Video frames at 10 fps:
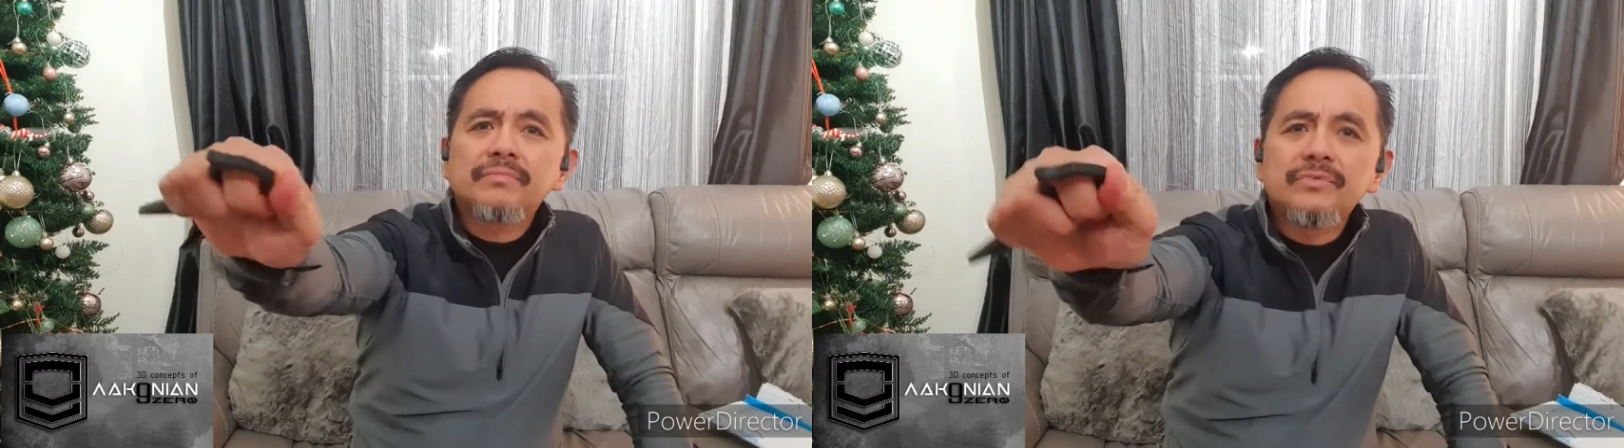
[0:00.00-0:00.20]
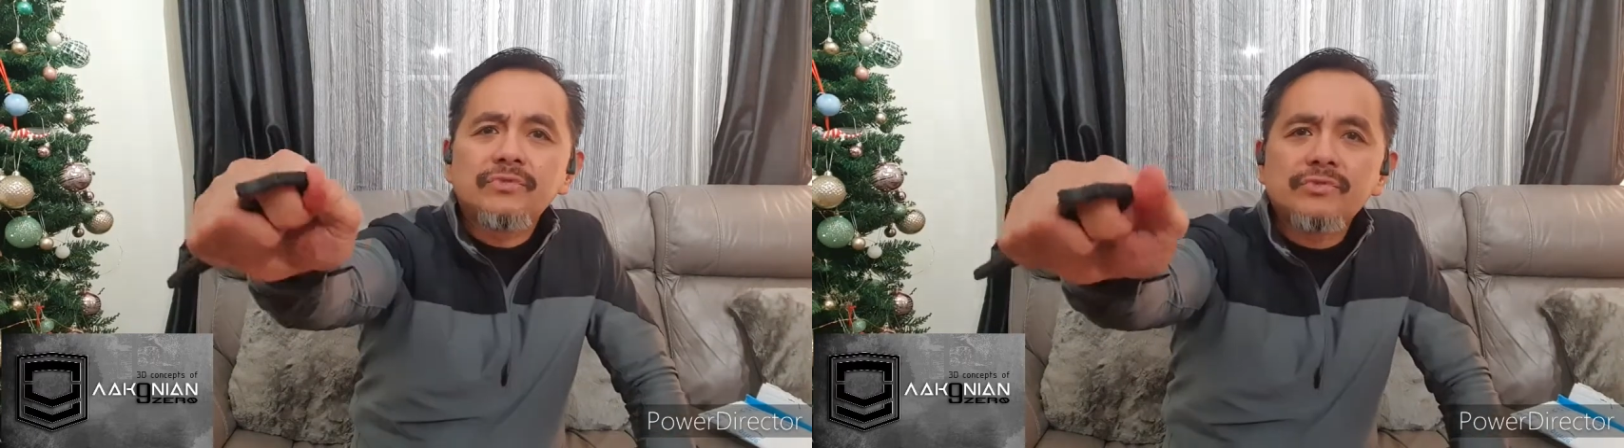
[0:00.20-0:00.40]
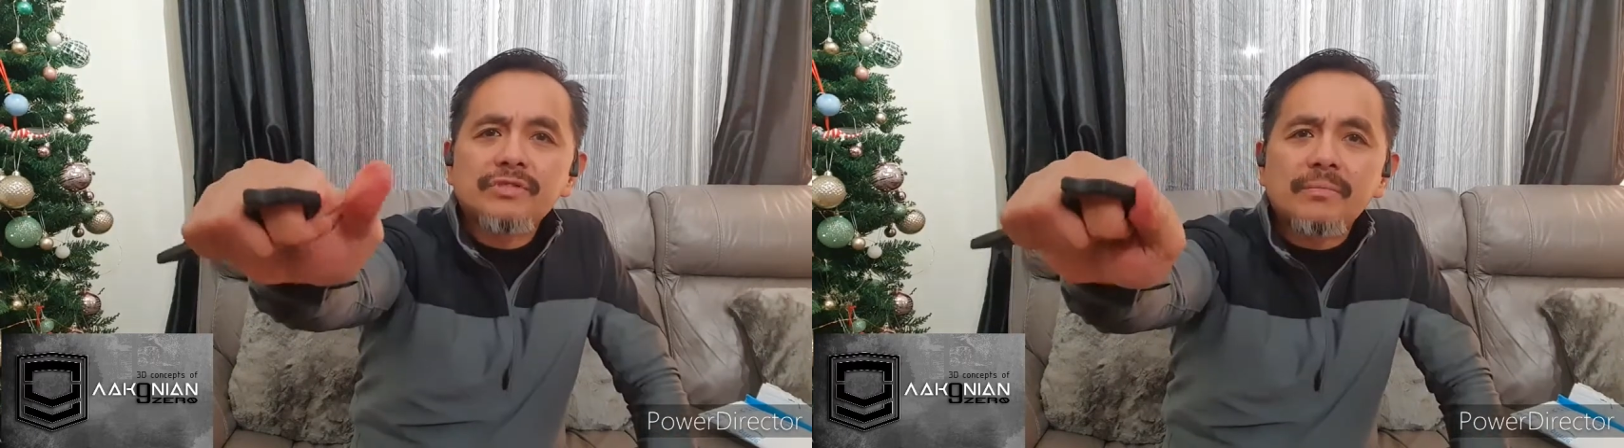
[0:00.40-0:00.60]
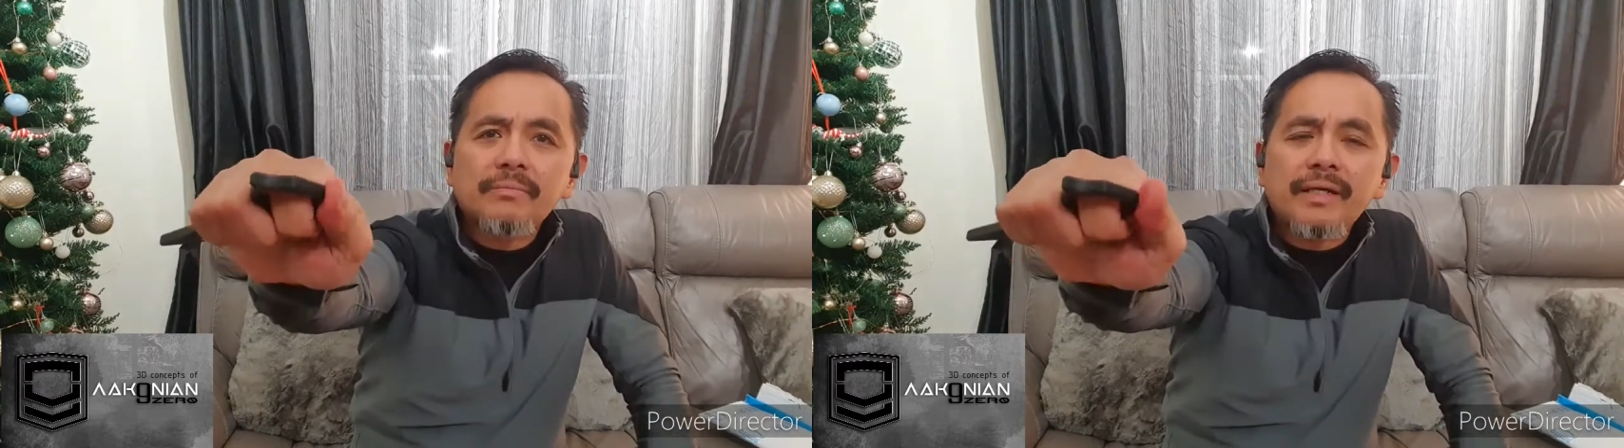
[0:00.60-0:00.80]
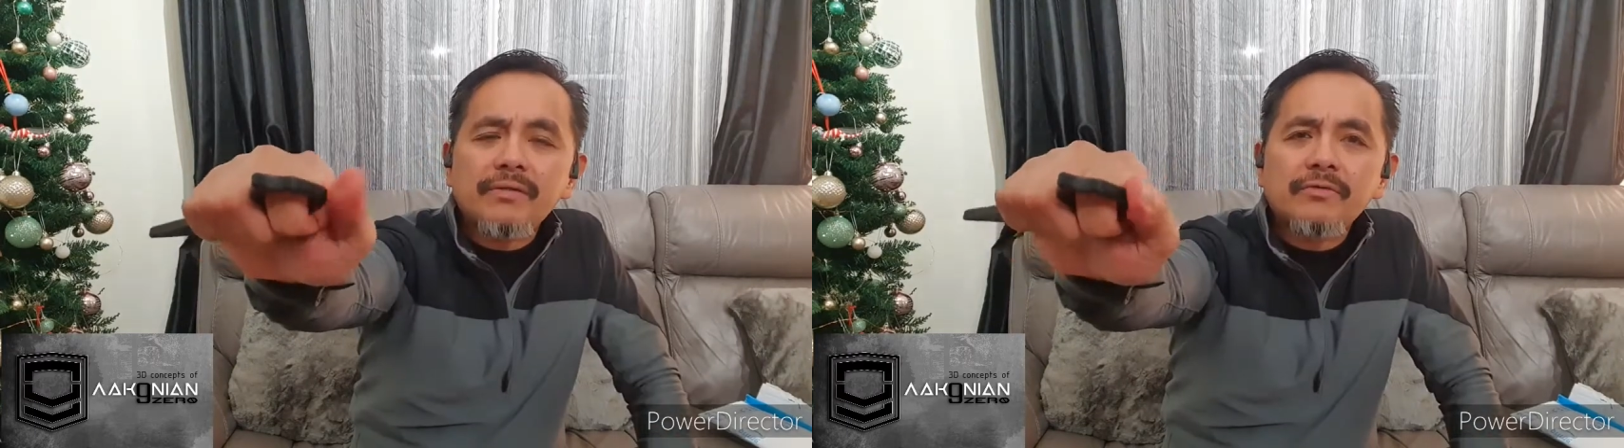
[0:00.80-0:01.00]
do some
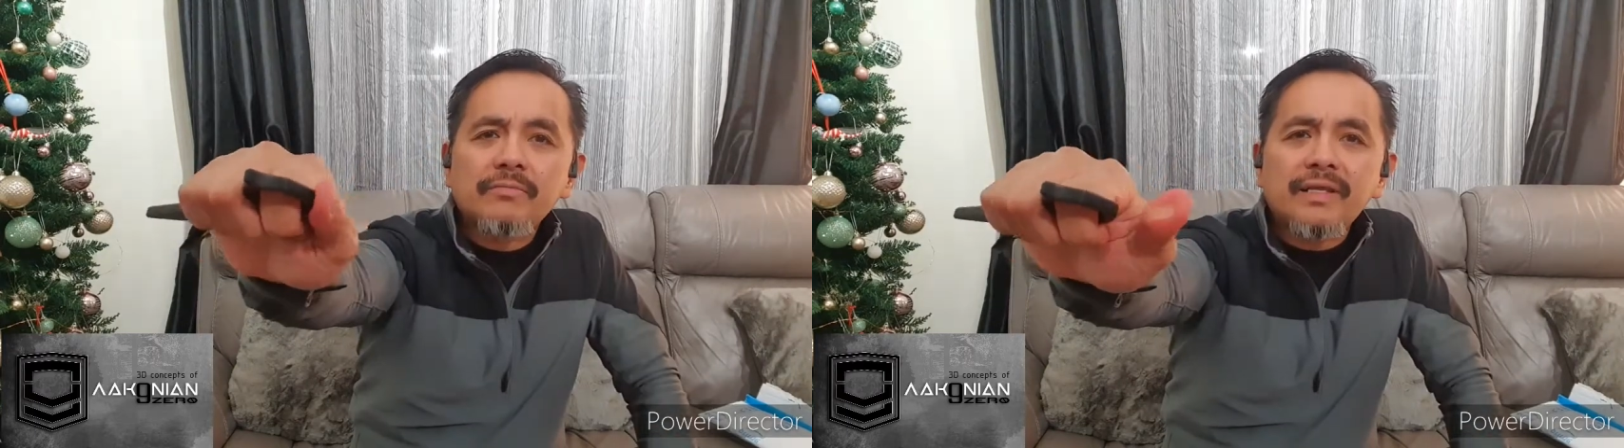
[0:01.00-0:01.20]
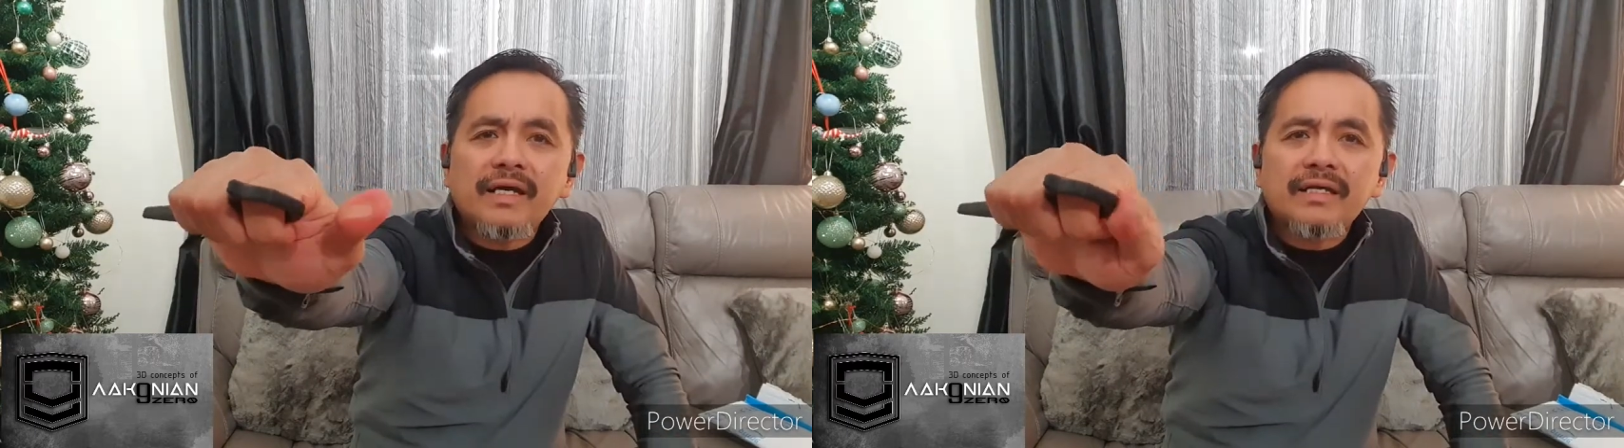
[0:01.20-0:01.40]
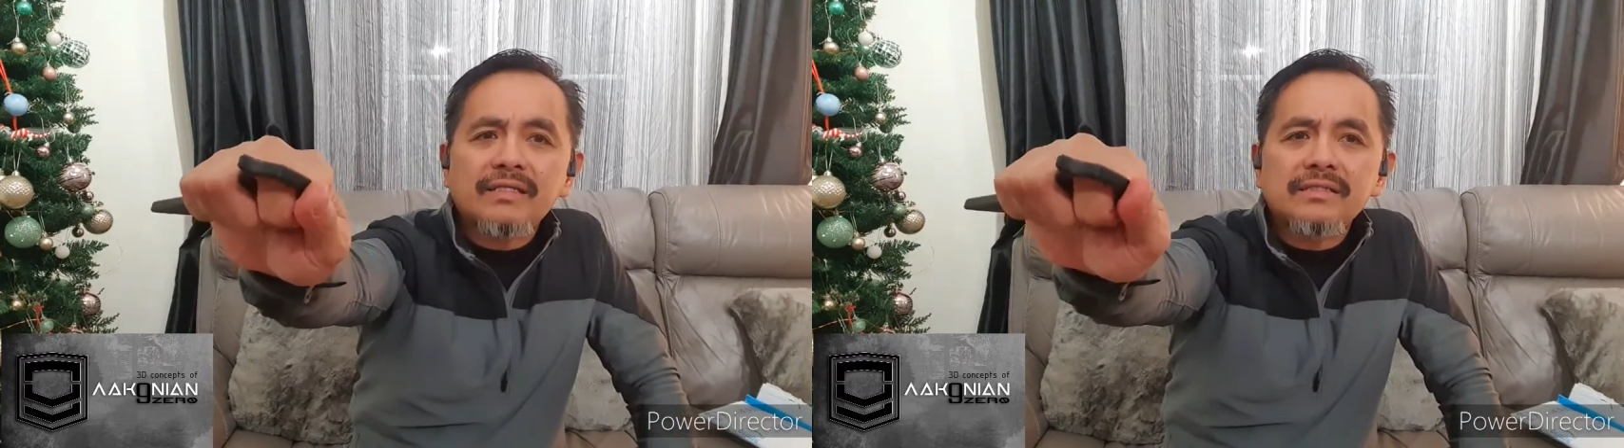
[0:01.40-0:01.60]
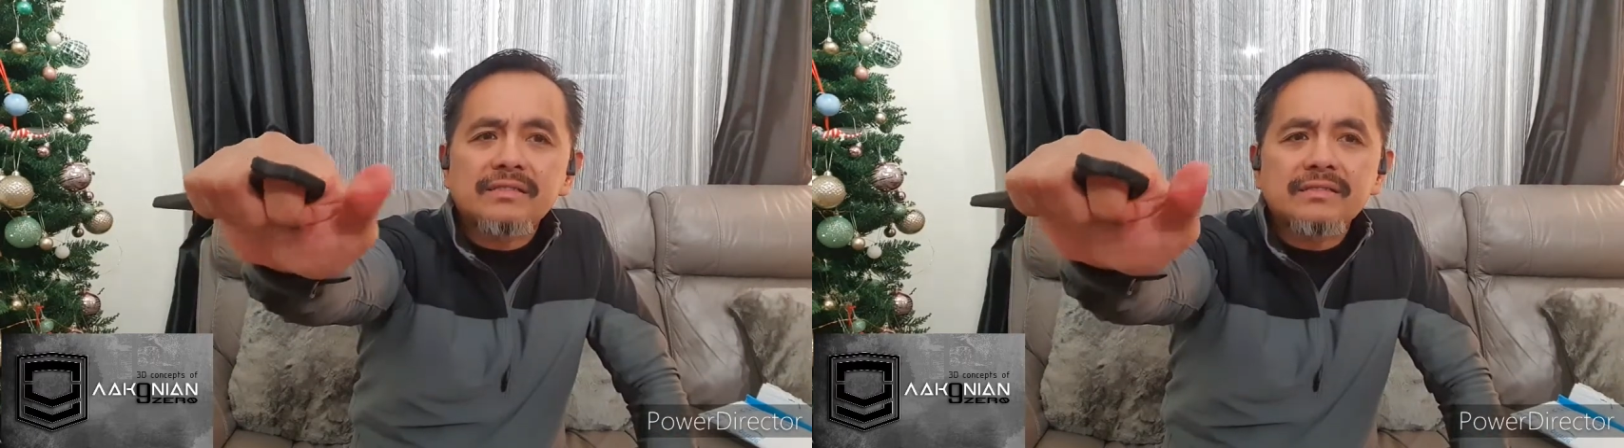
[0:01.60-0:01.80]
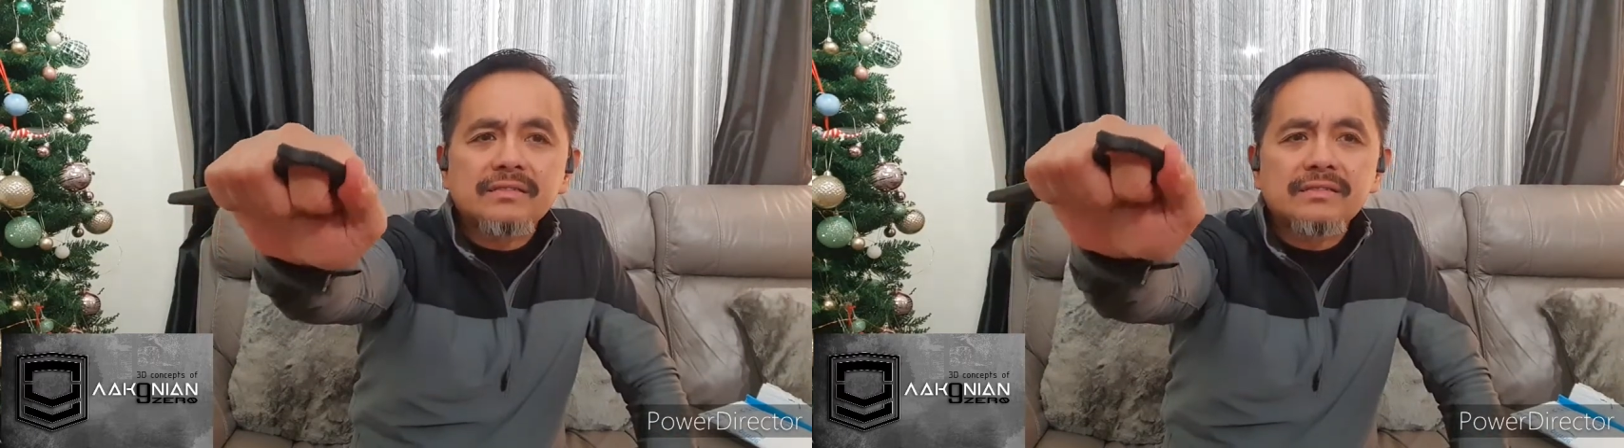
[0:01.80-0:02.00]
pain
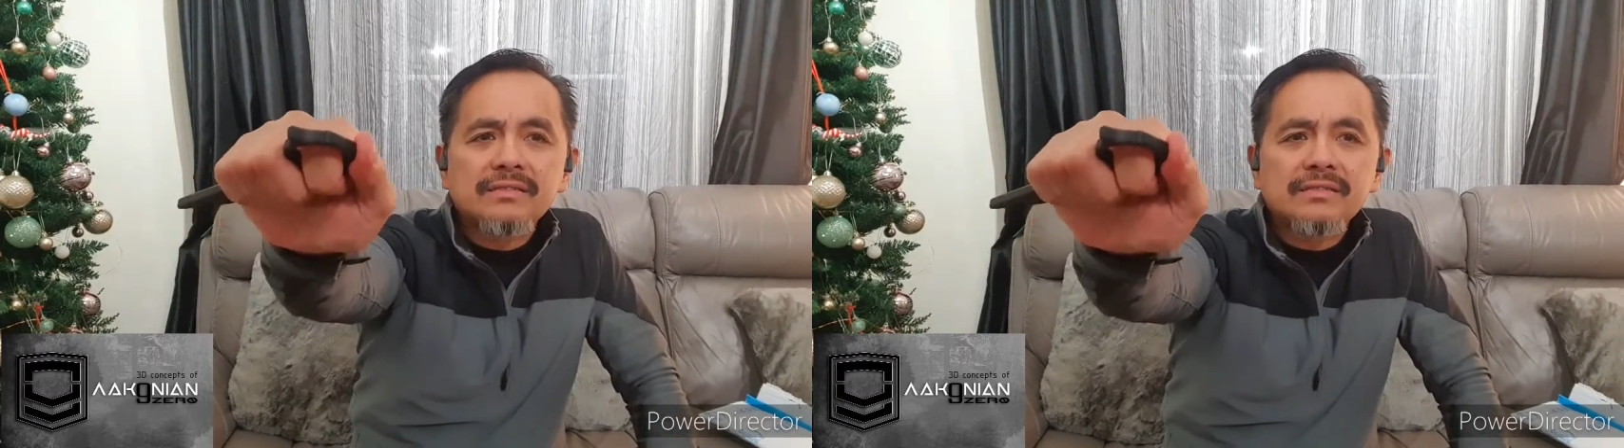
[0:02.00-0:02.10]
compliance